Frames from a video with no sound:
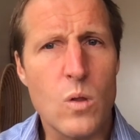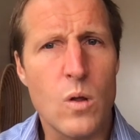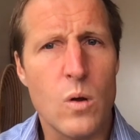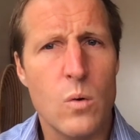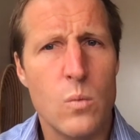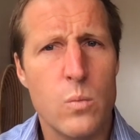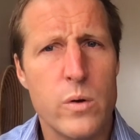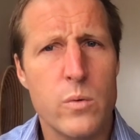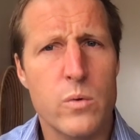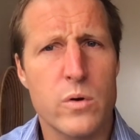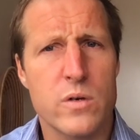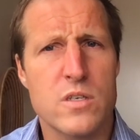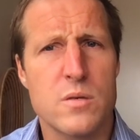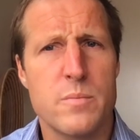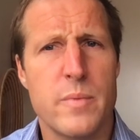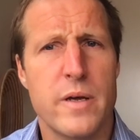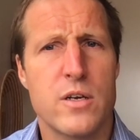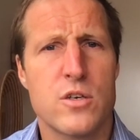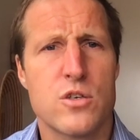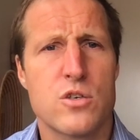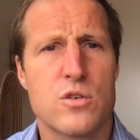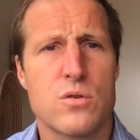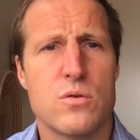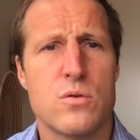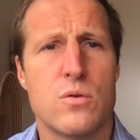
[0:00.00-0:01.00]
We want to make
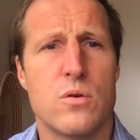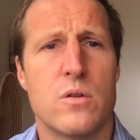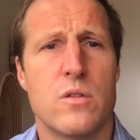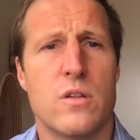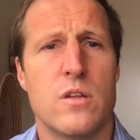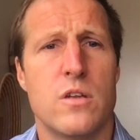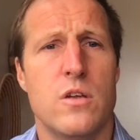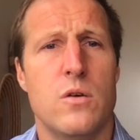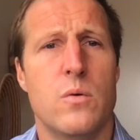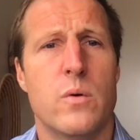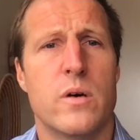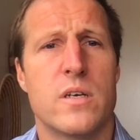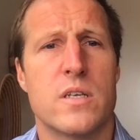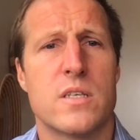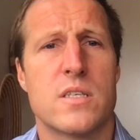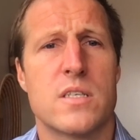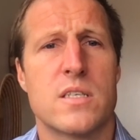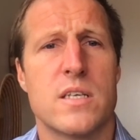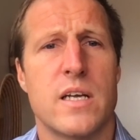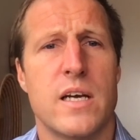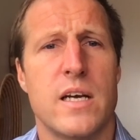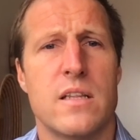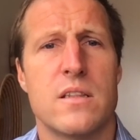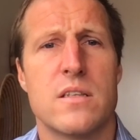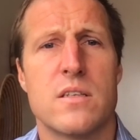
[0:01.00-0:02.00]
sure that you
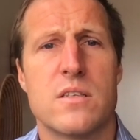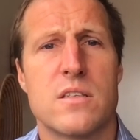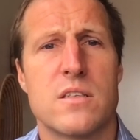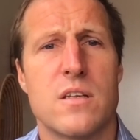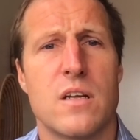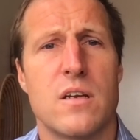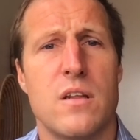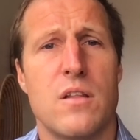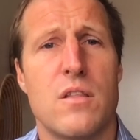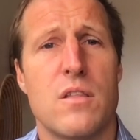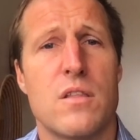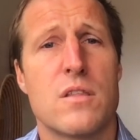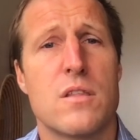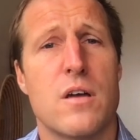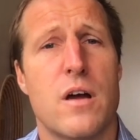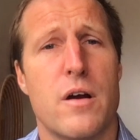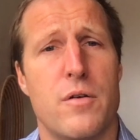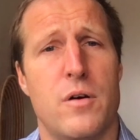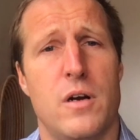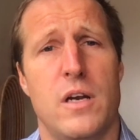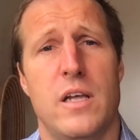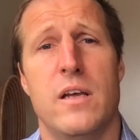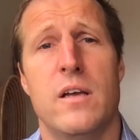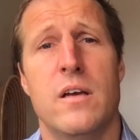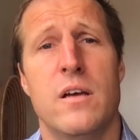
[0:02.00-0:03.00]
understand the study
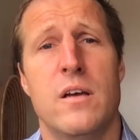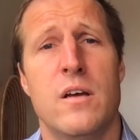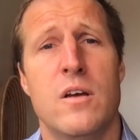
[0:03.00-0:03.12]
thoroughly